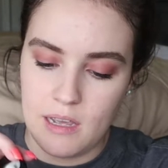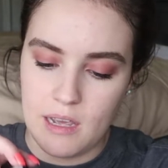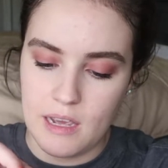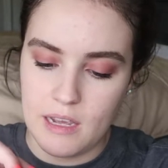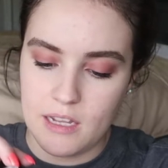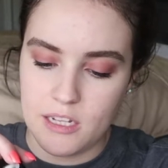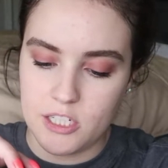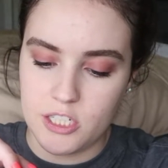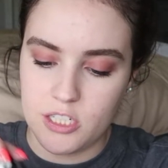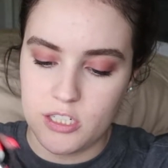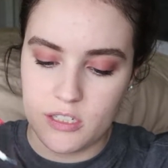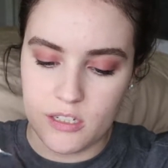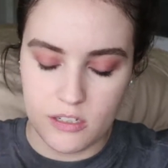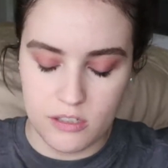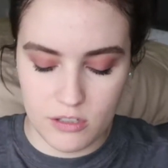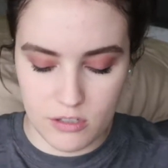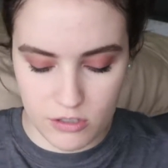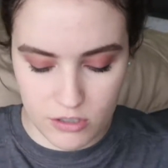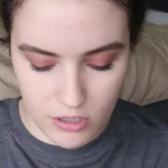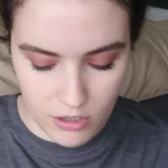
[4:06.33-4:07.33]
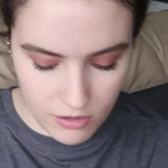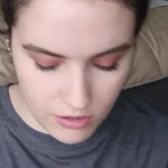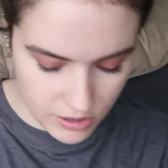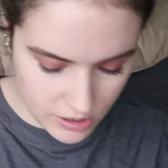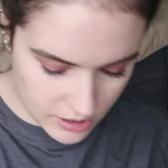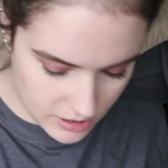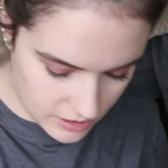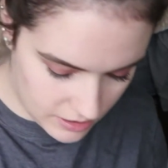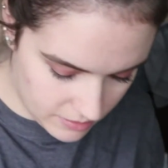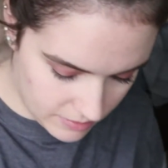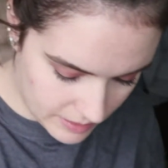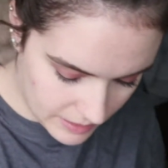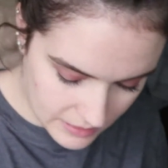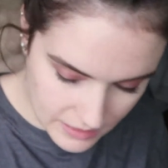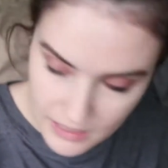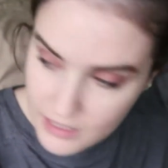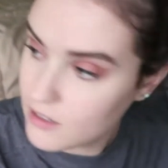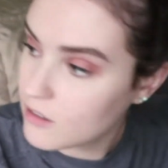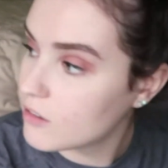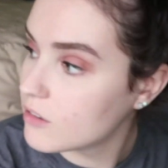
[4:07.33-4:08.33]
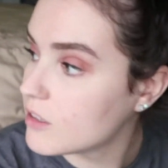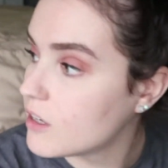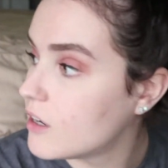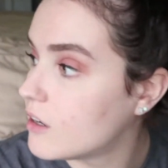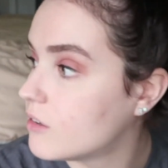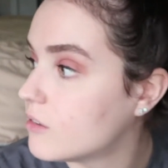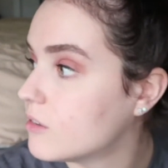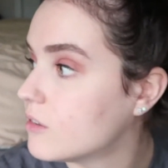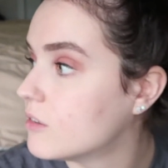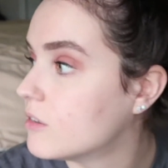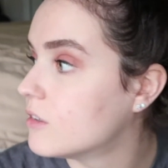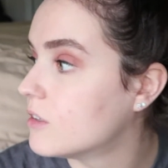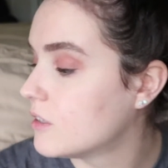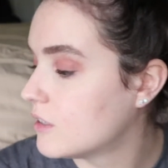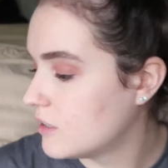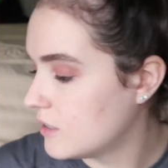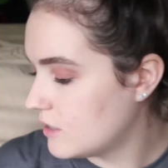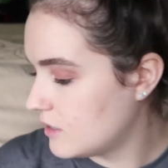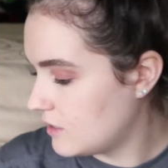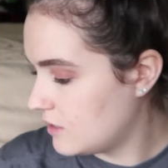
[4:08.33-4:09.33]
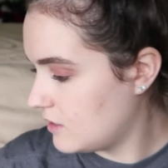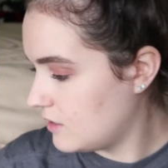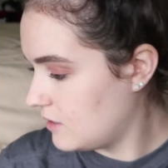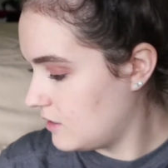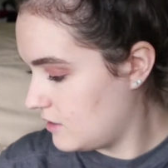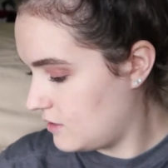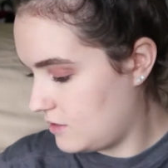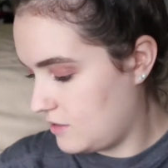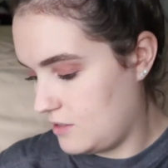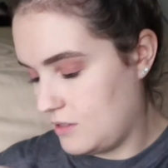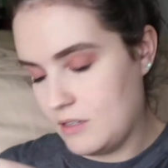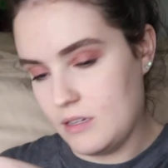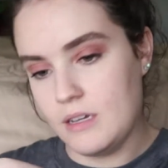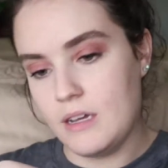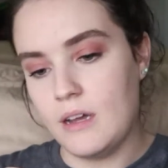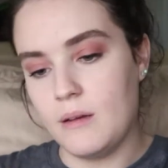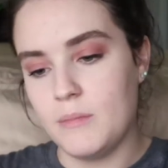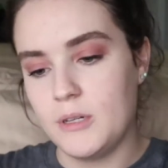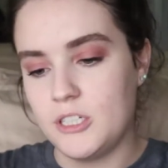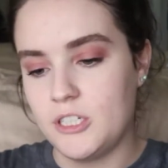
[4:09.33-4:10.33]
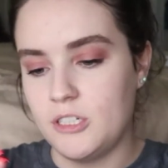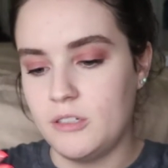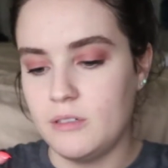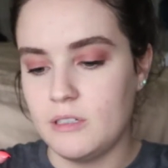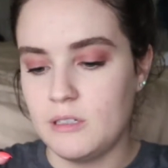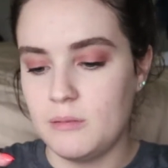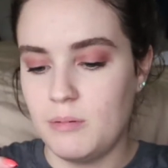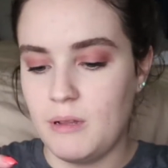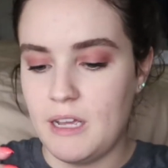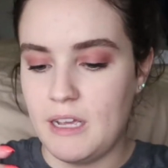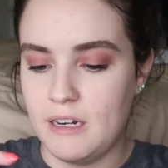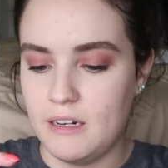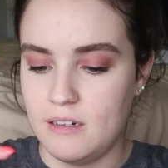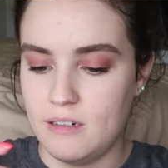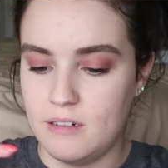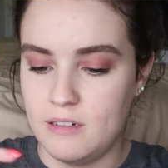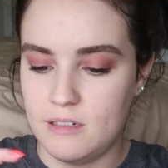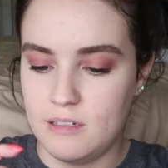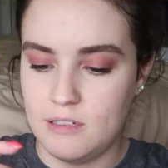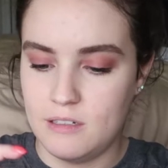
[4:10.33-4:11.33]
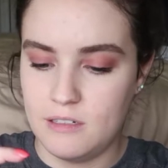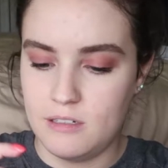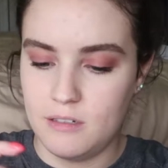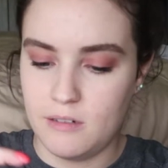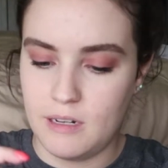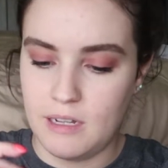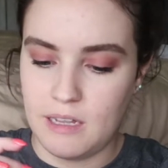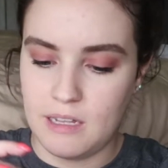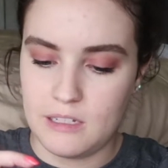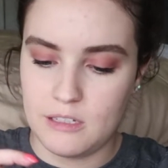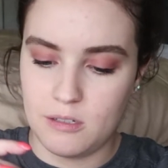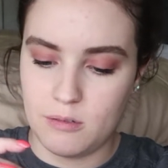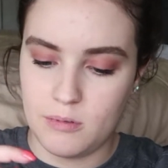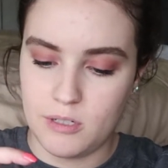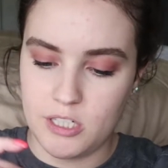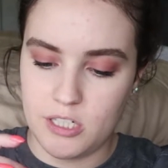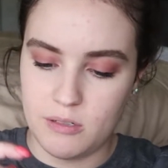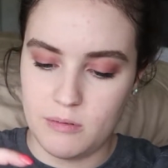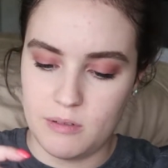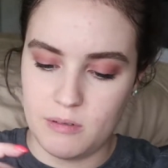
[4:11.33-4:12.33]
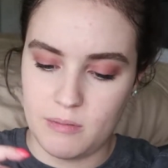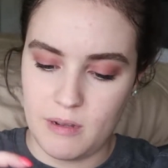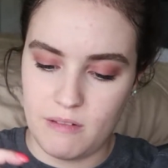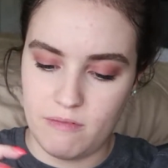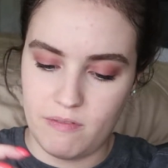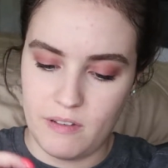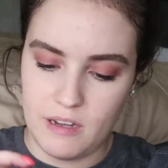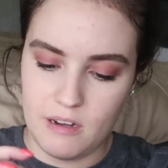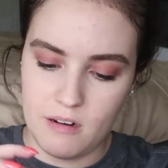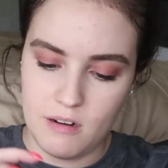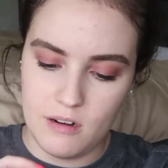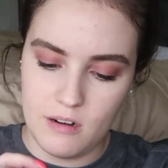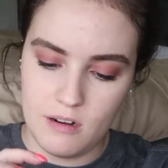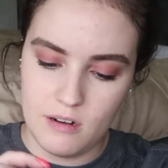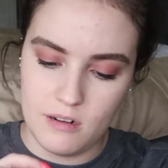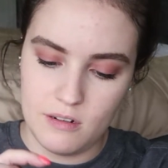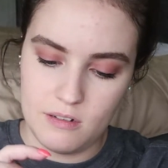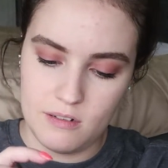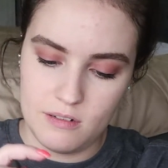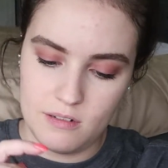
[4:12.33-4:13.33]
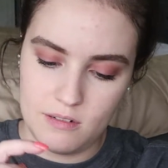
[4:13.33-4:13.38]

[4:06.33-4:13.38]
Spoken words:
I guess just because they're so used to doing it, they don't know how much to explain. Do I like squish it with my finger?